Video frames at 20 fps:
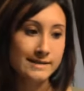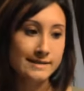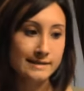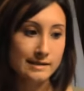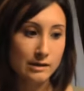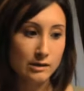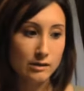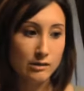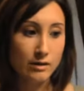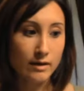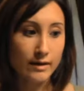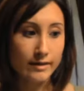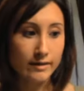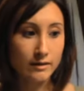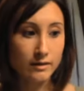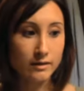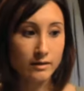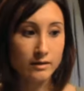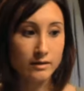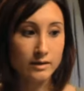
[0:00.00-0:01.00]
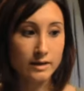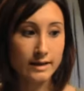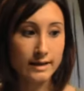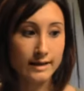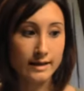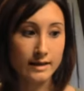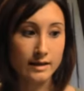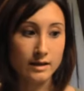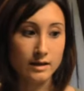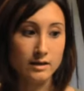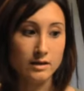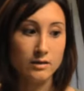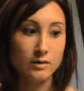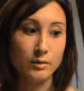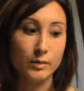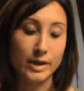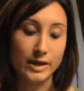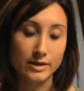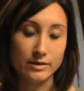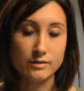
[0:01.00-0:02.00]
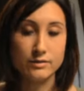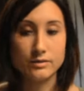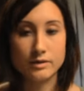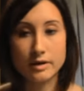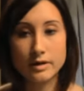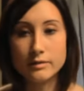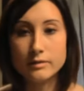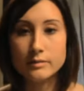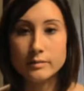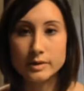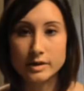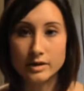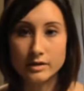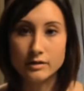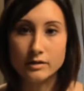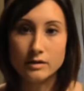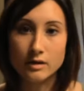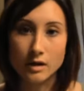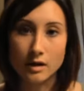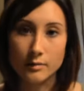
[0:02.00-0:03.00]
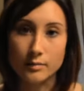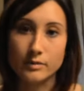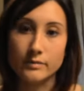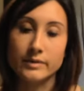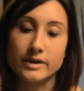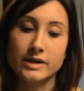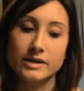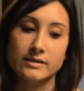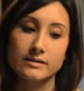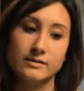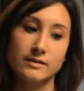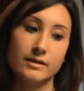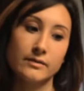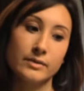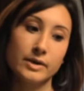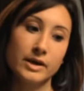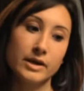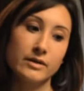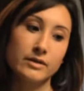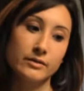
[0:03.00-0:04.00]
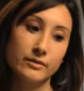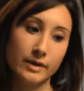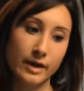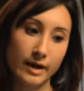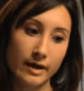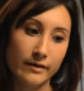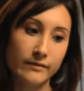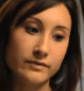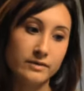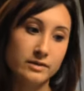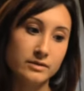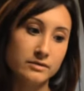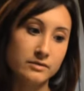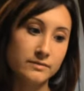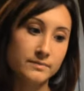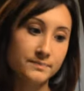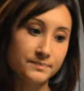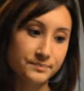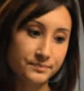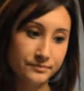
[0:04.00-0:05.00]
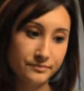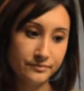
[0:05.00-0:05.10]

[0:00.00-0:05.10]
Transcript: So I thought that a wet to dry would be a good compromise, that way I don't have to